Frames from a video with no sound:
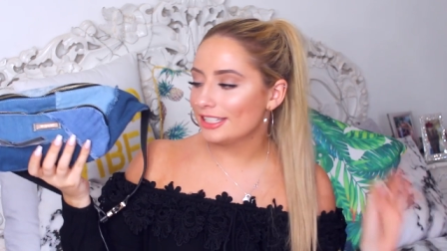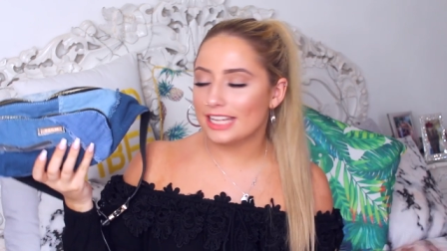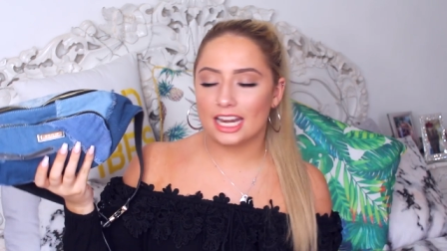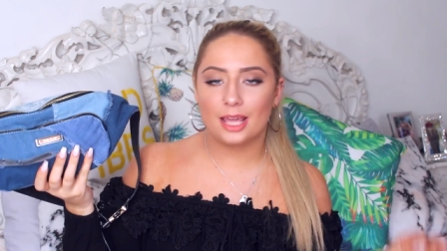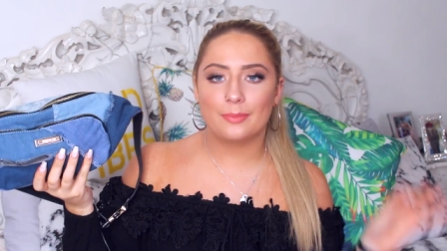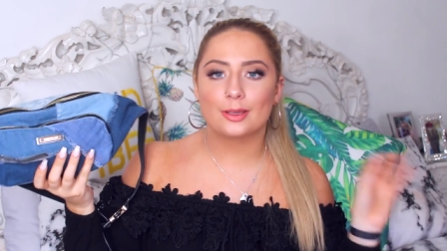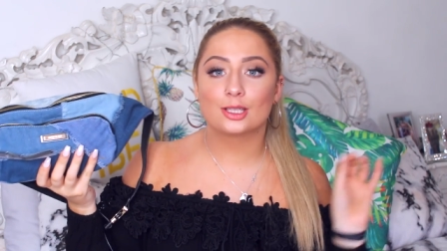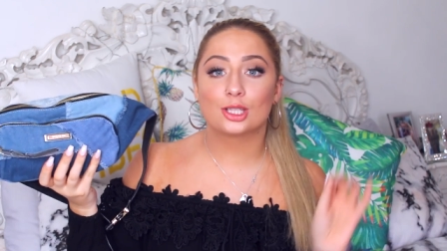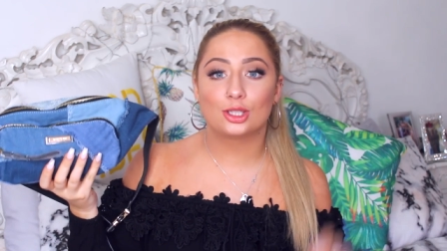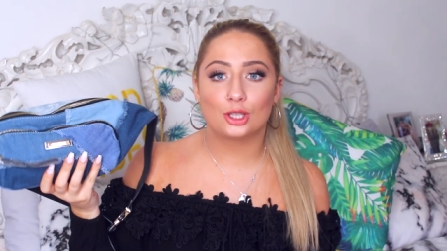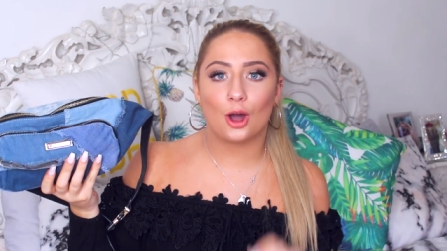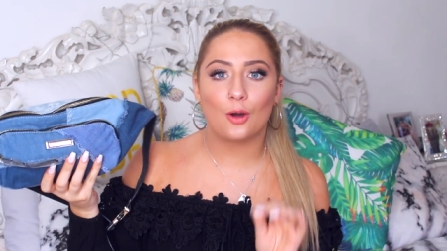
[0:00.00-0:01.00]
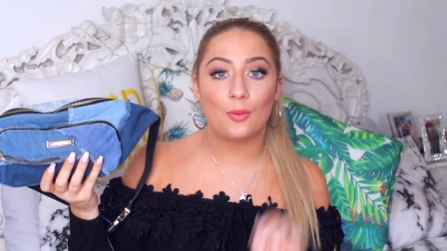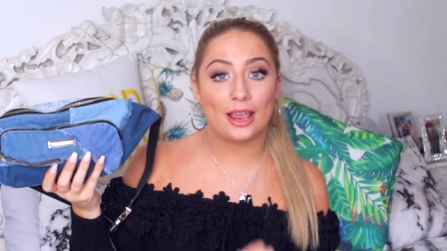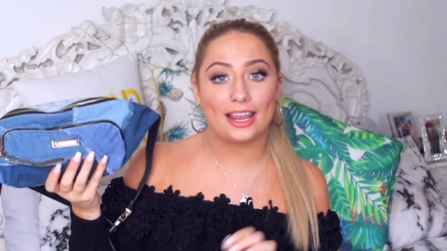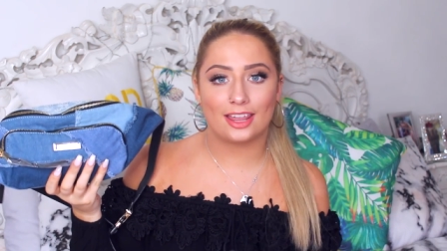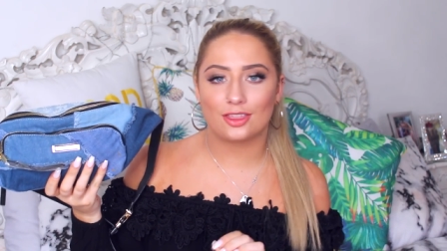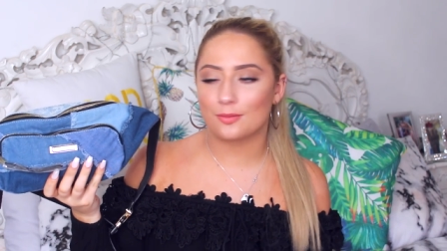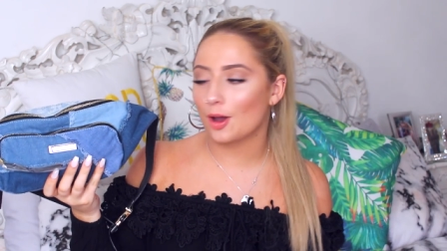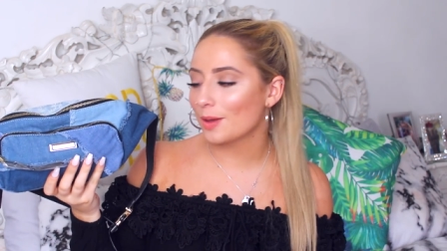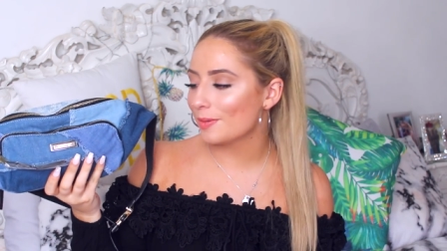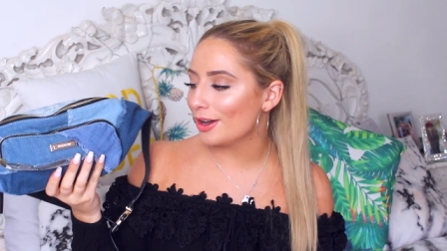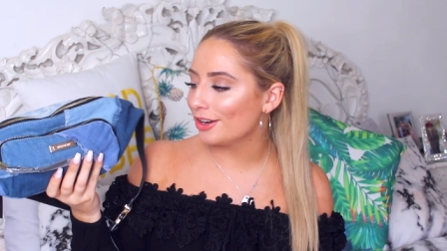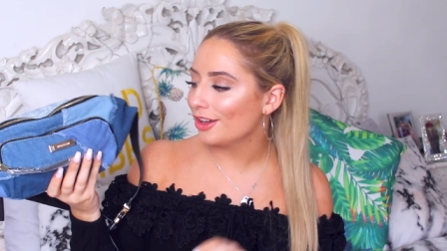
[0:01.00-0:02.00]
Denim is so in at the
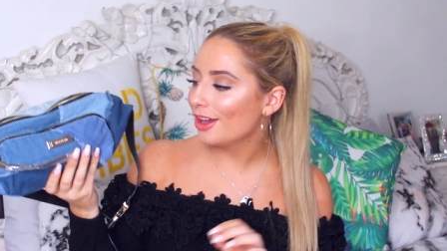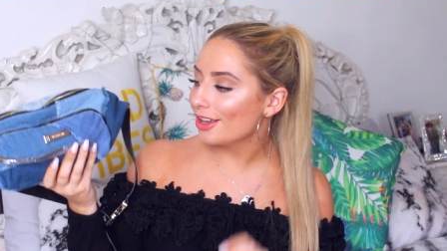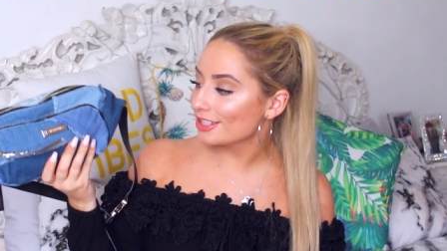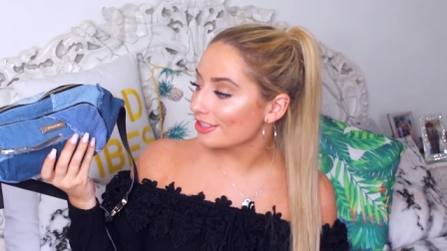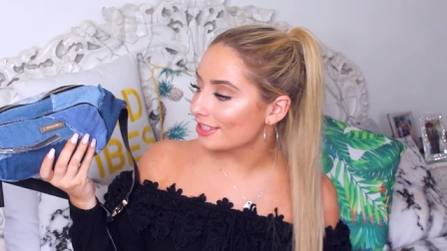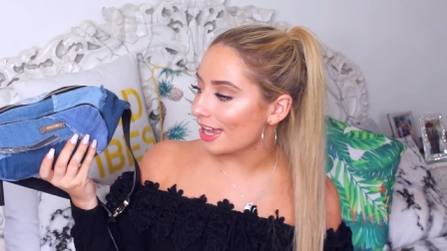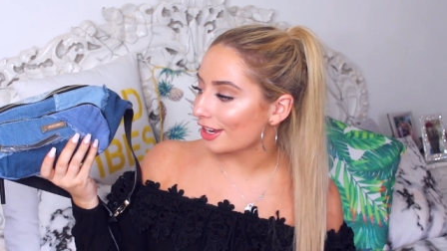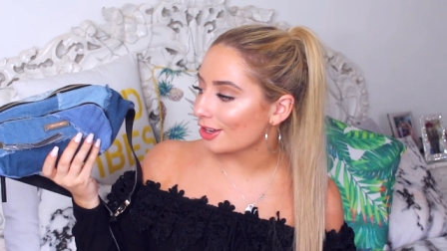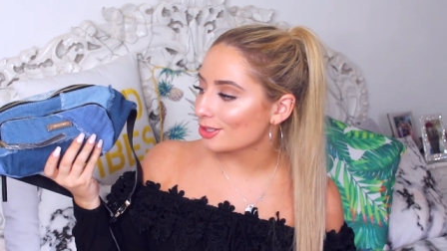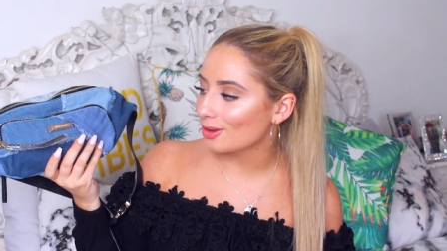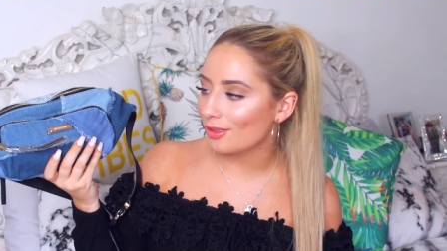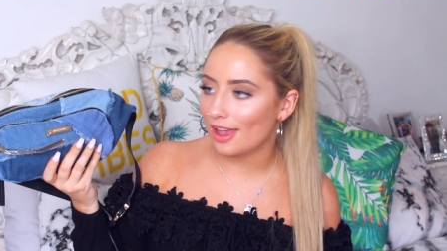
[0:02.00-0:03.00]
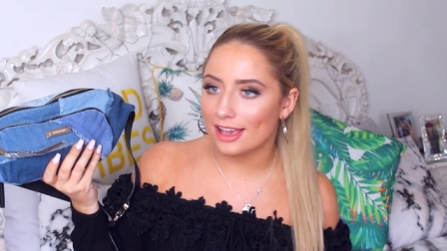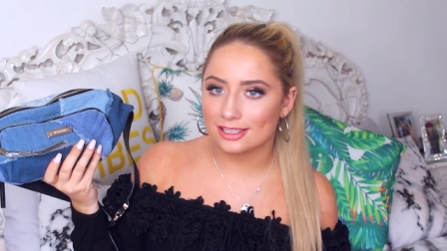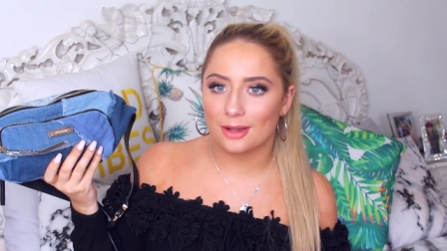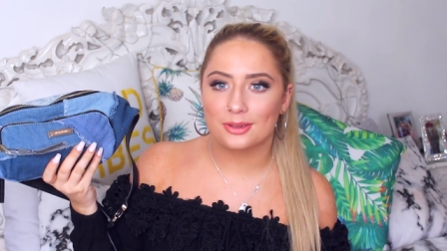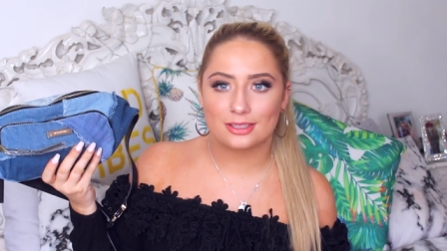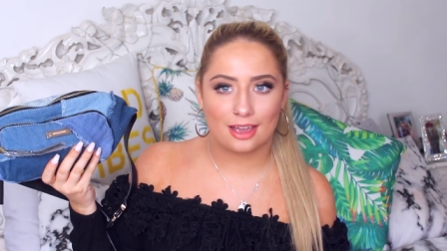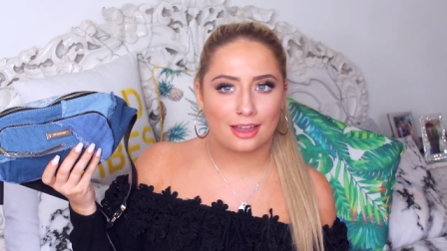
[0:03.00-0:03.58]
moment. So the second I saw this, I was